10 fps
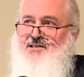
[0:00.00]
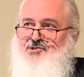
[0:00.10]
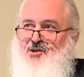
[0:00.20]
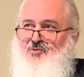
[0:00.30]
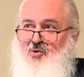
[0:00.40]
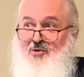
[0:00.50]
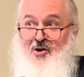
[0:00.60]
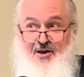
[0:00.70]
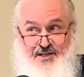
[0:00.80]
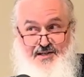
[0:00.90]
these Jim Crow
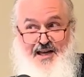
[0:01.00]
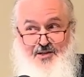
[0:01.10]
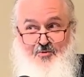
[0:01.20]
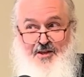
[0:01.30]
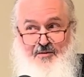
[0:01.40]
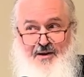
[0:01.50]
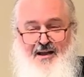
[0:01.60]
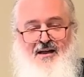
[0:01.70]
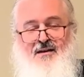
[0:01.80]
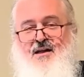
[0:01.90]
laws because that's where they
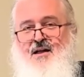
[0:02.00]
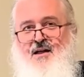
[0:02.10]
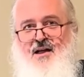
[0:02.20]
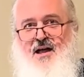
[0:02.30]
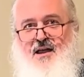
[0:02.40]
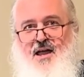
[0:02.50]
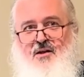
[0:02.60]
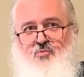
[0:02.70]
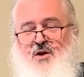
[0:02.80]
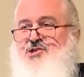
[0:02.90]
began."
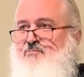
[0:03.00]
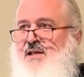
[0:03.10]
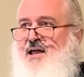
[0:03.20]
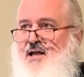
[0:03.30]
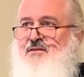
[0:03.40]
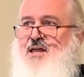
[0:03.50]
and we should be like